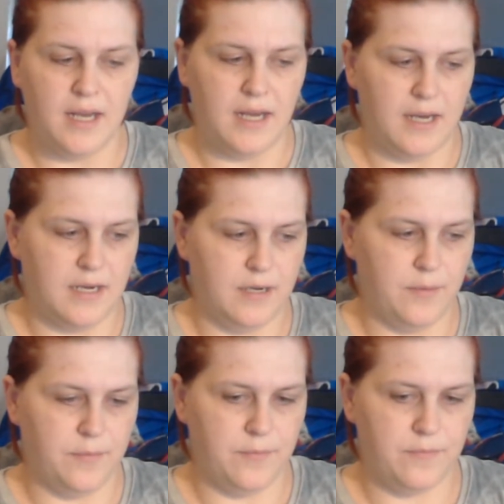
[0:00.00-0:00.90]
I
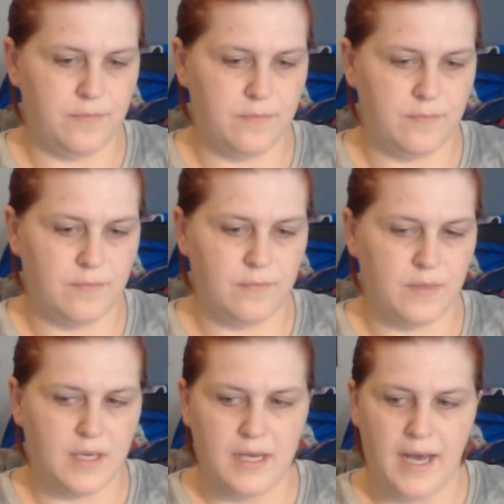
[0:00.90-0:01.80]

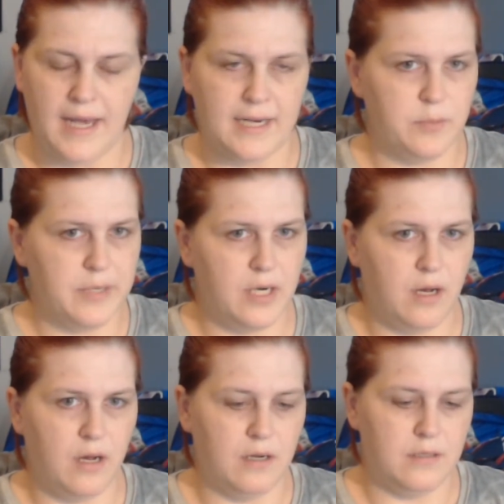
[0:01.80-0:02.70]
had a little bit of
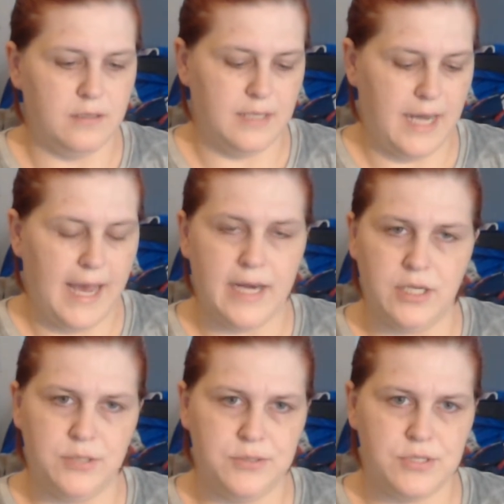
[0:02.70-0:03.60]
haul. I had a
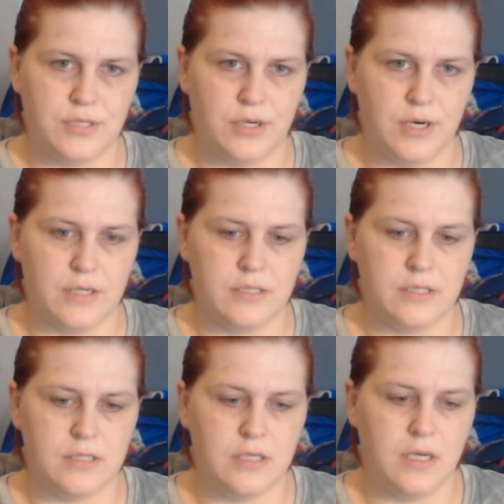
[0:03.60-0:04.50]
new start.